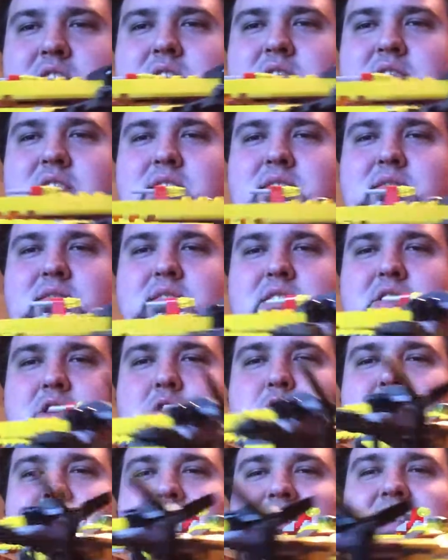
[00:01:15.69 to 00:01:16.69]
just the the
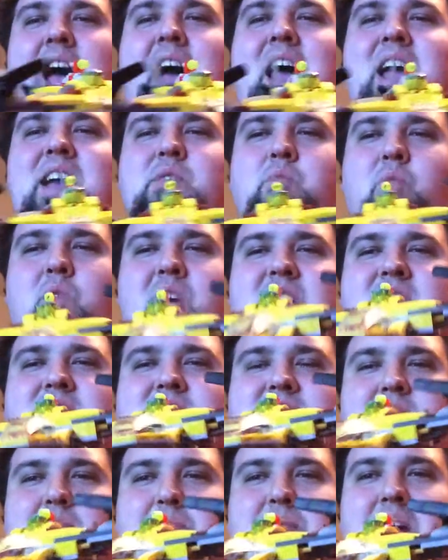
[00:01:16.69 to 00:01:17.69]
two side
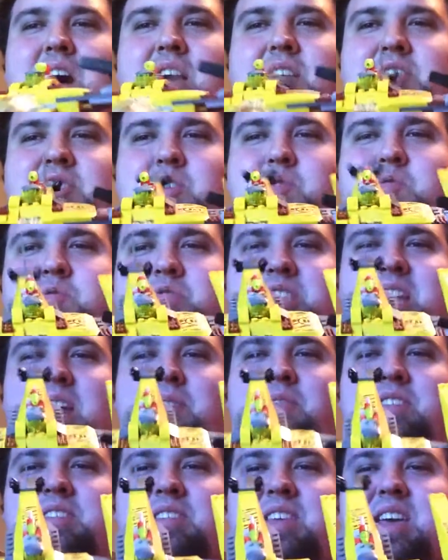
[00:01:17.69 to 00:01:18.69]
wings, the pontoons, and
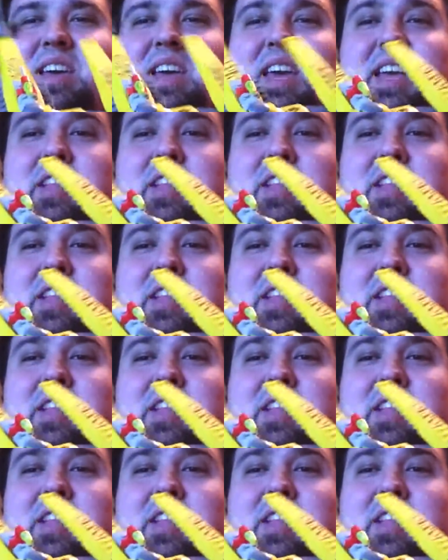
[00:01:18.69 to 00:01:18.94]
everything.